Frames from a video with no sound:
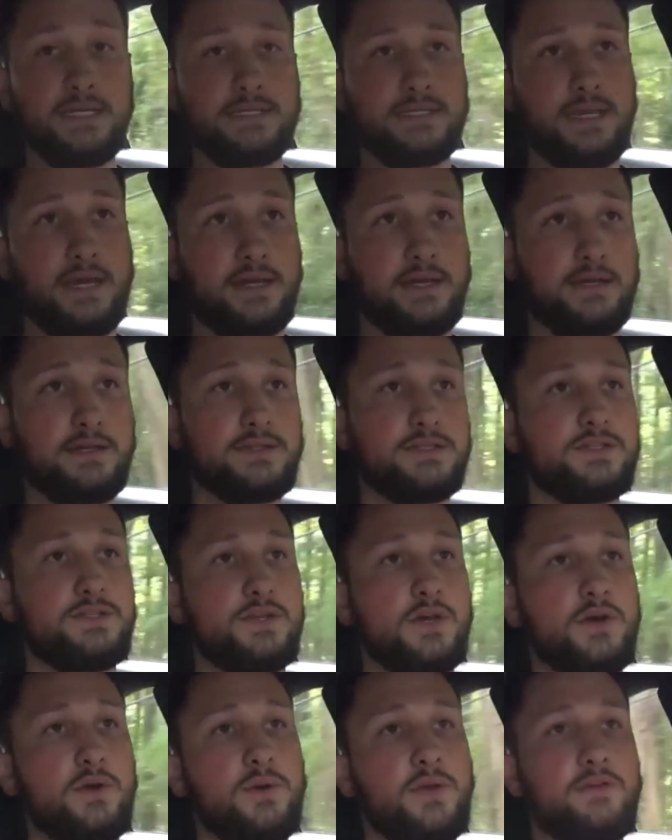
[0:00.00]
settings.
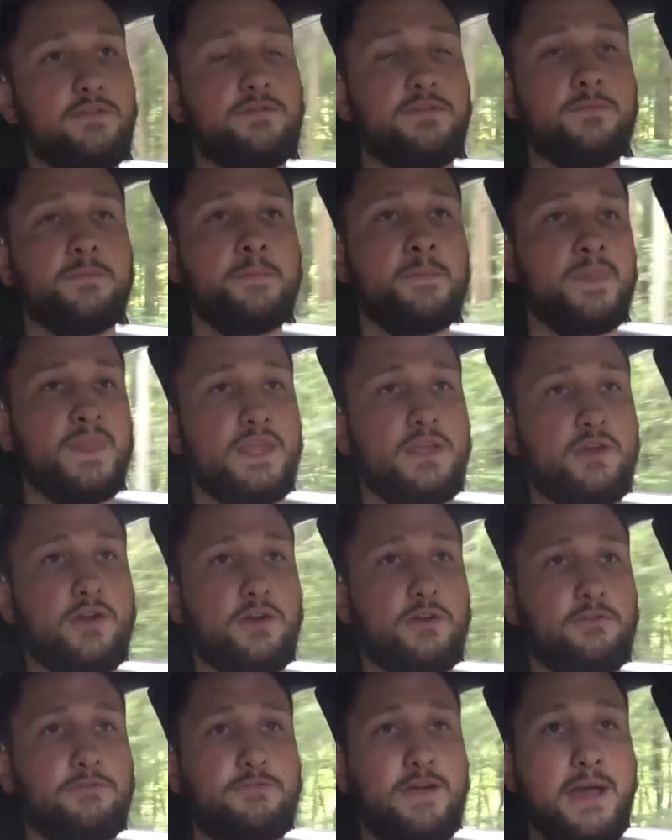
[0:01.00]
So if
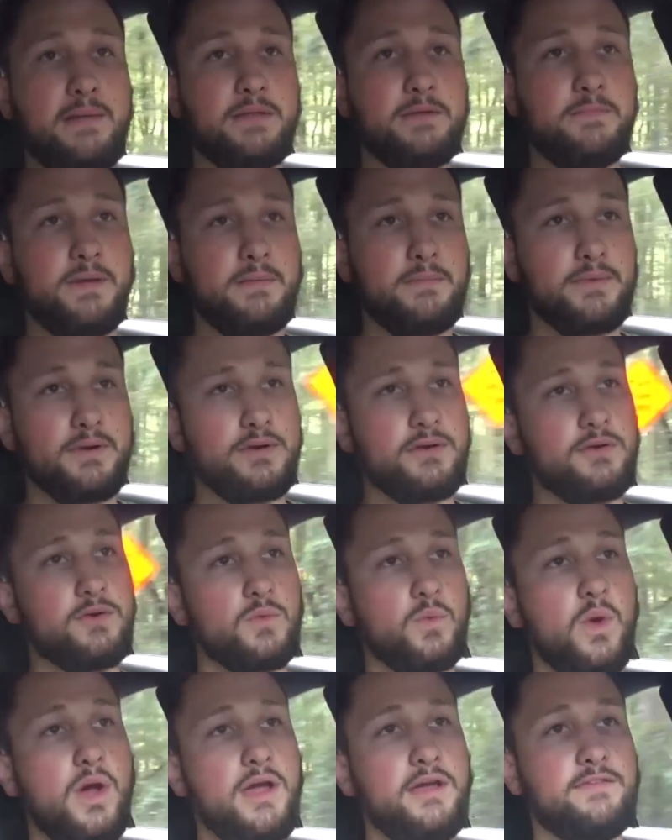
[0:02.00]
your family member or
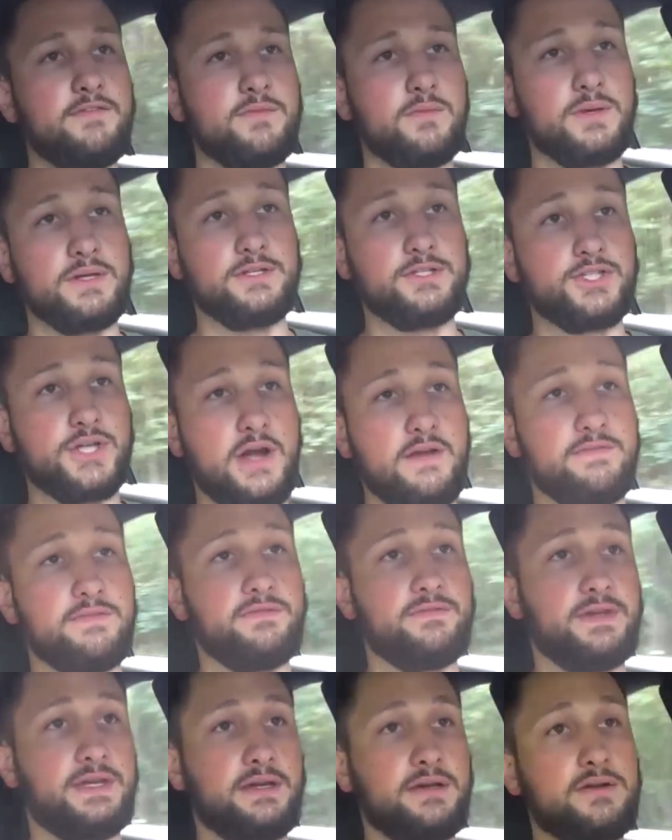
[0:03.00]
wife want to drive the
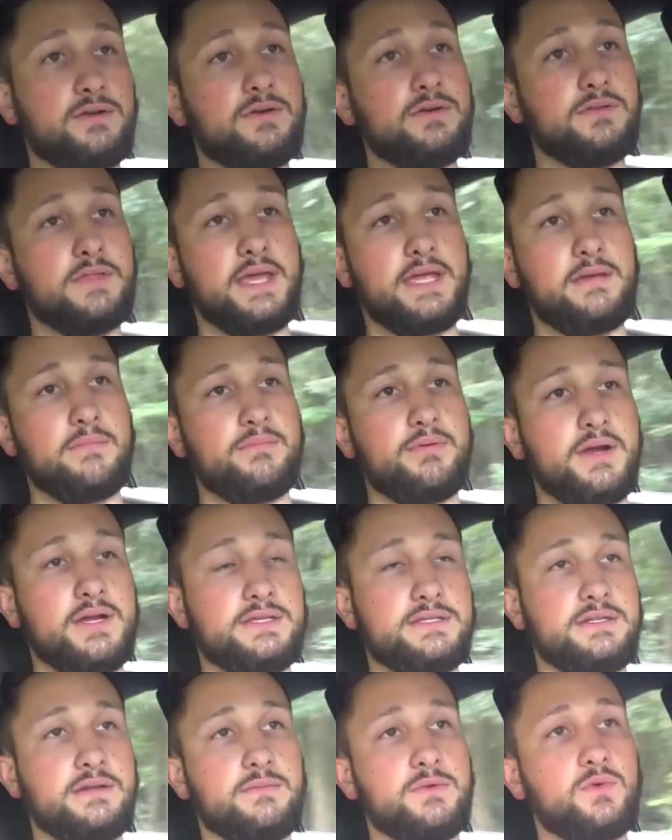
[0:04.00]
vehicle, they can
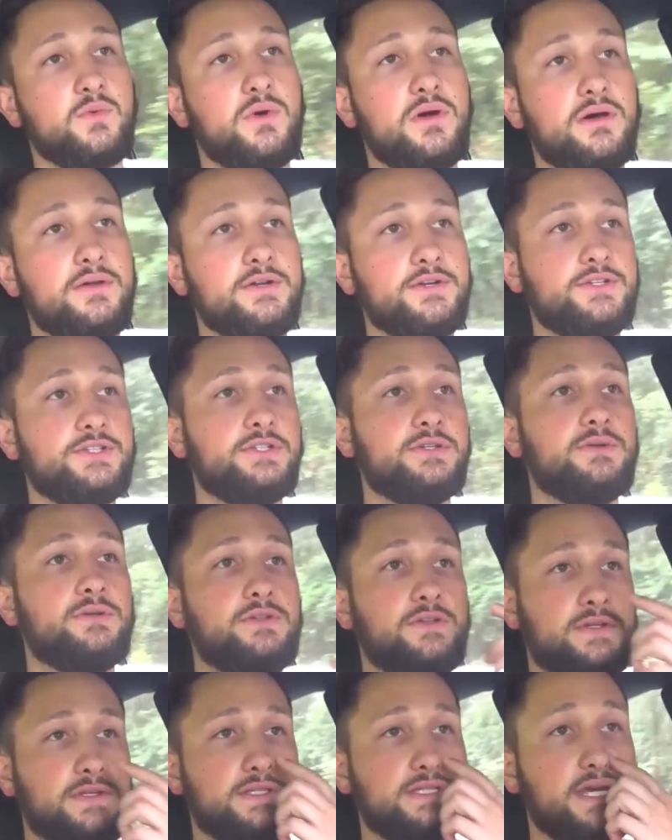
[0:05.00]
press number 1 or 2, and
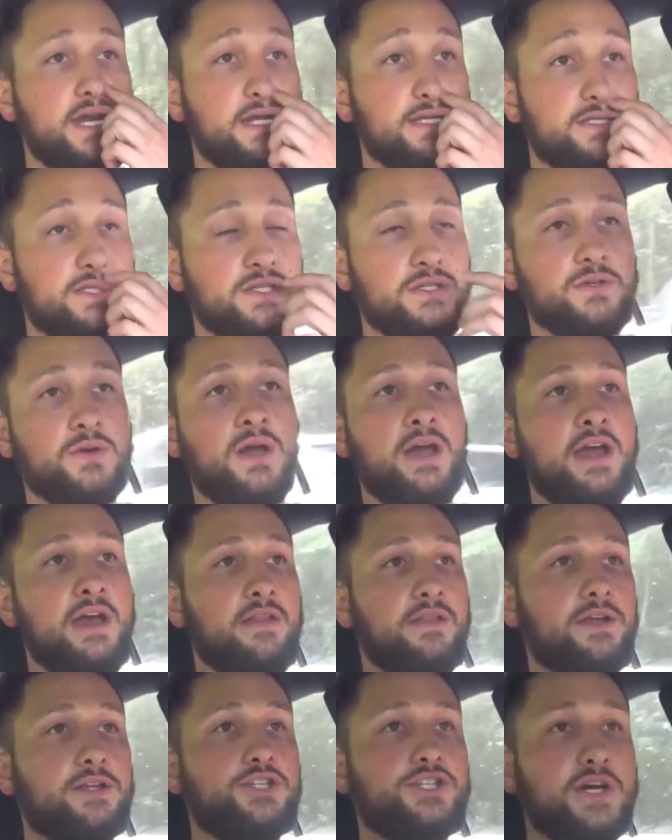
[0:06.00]
you can set it to
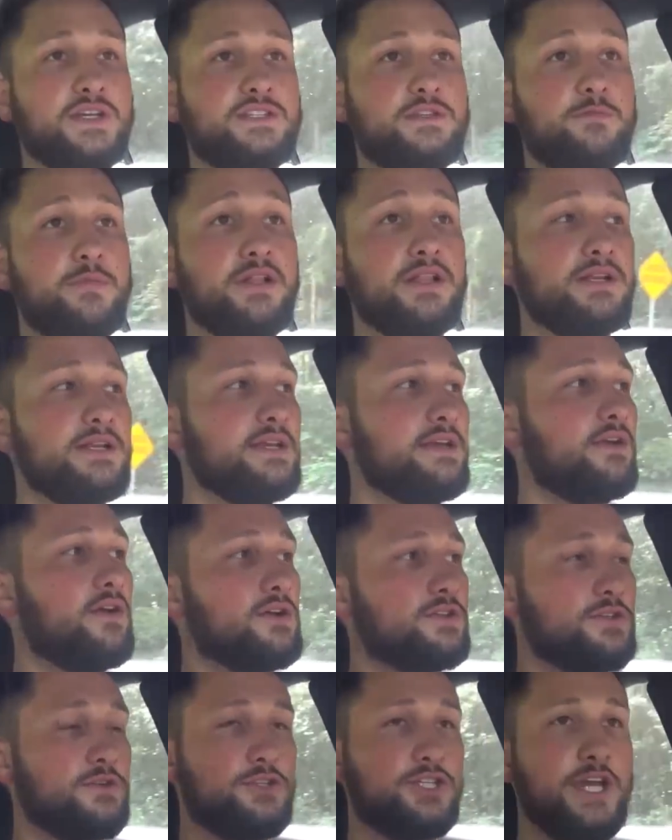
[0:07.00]
the adjustability. It
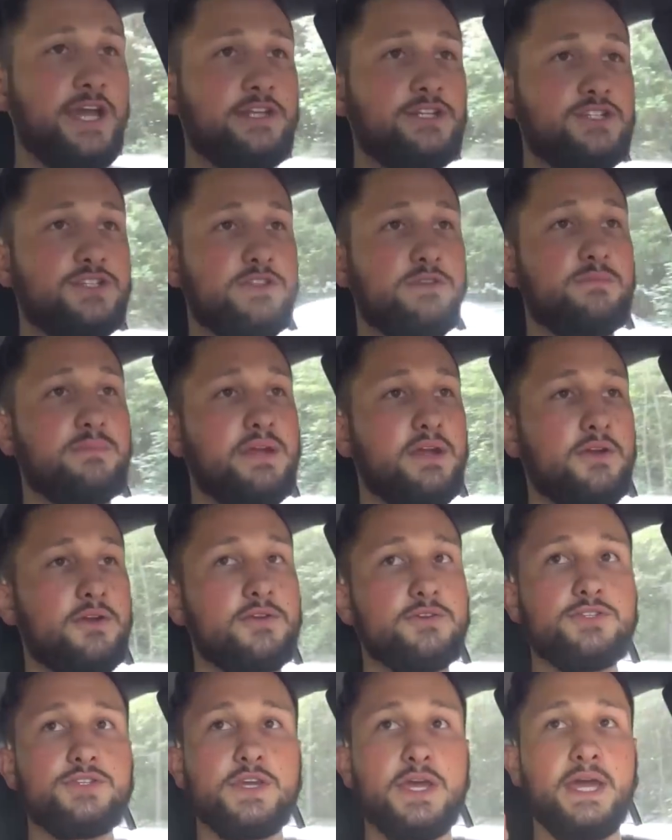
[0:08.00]
also changes the
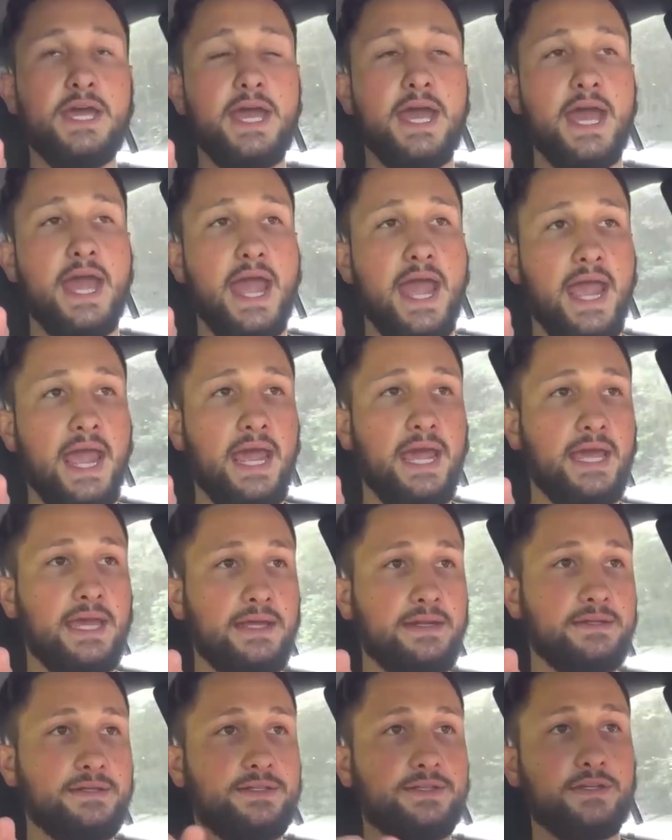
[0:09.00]
mirrors
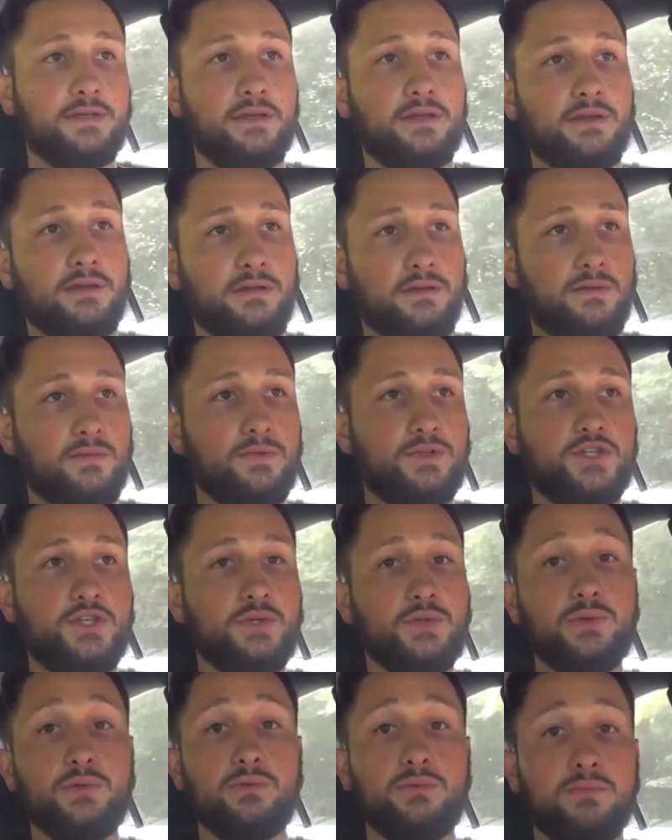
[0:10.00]
and
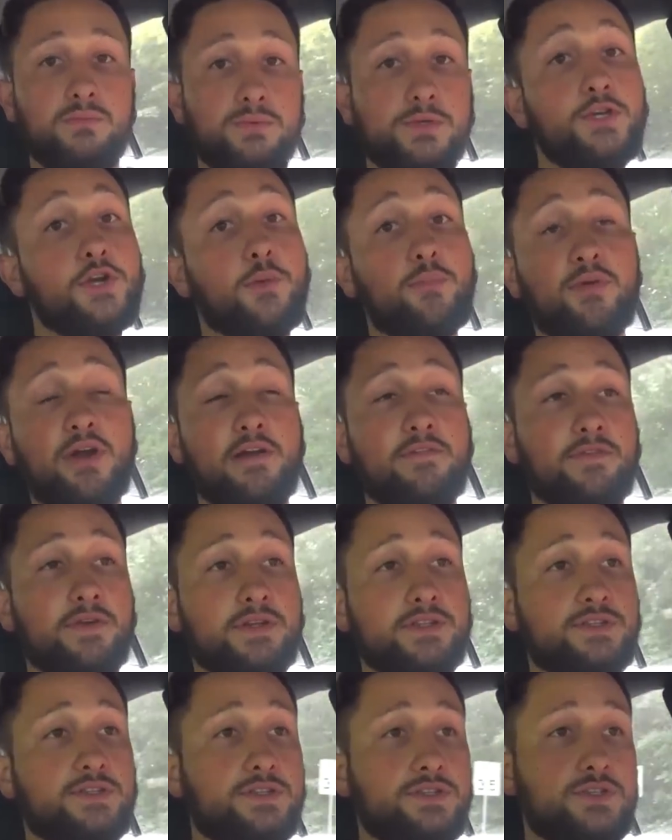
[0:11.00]
to your
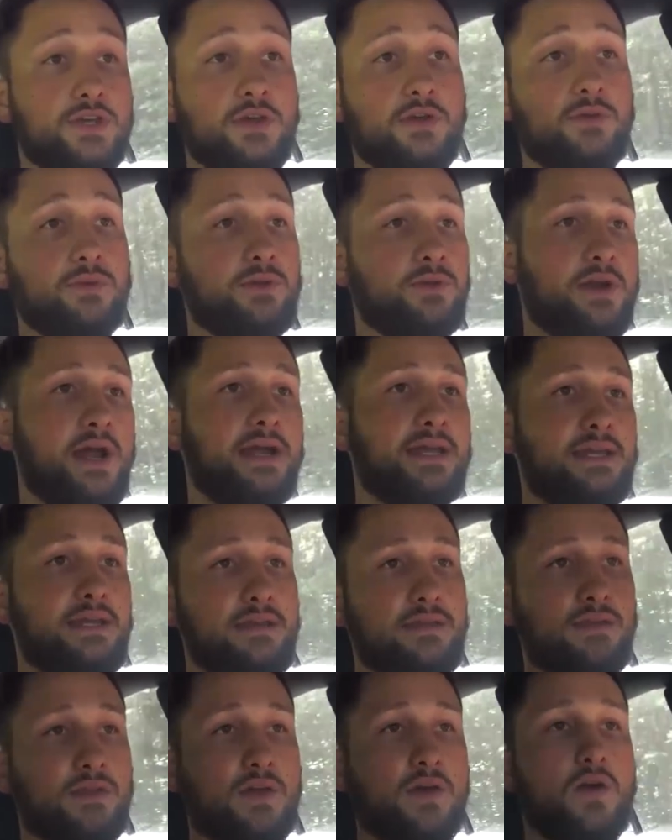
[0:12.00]
preference, so you're not
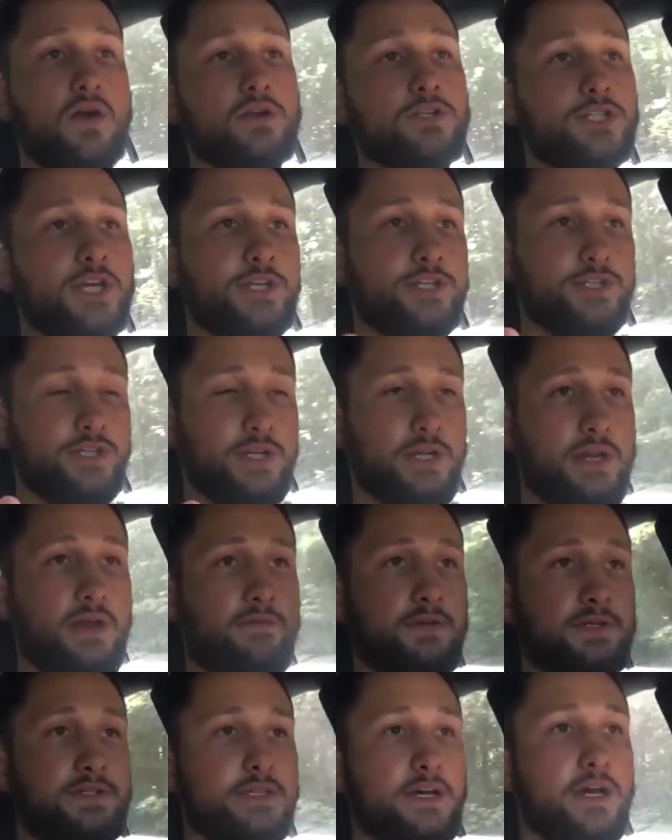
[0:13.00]
getting in the car changing it
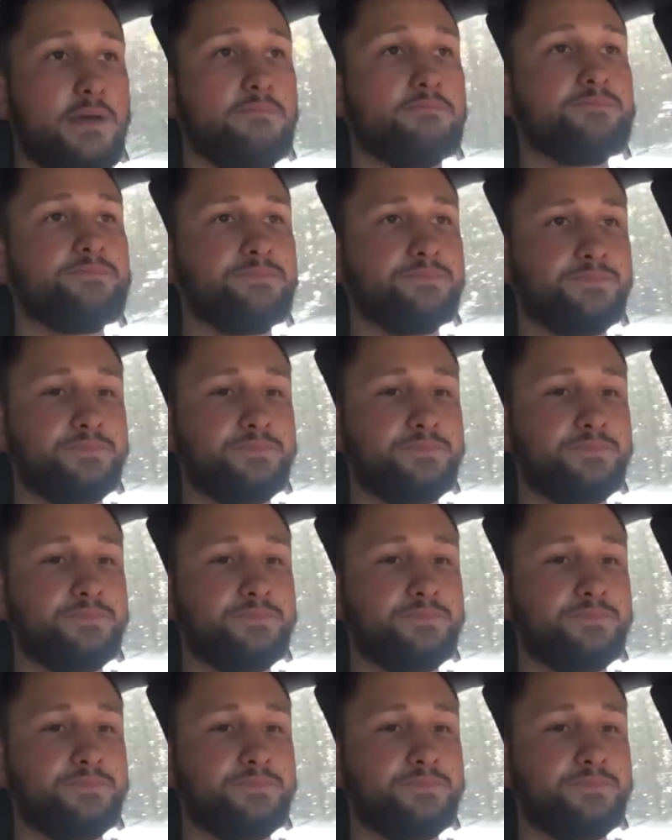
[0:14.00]
every time.